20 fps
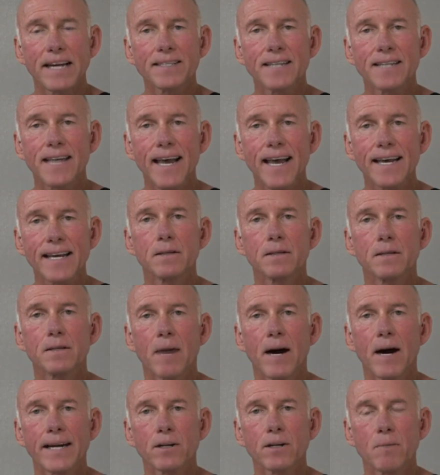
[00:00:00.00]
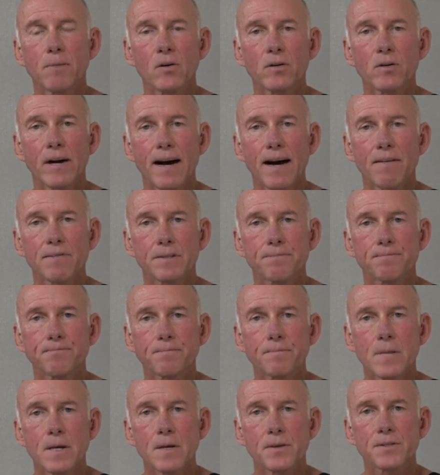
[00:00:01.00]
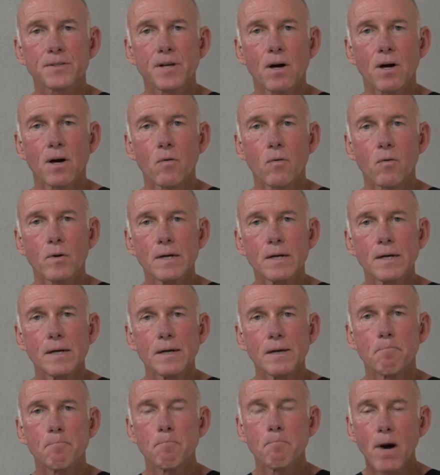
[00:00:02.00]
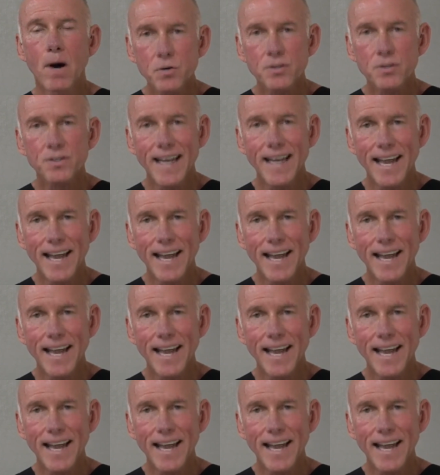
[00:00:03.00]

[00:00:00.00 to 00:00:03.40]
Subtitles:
by your bone graft. So most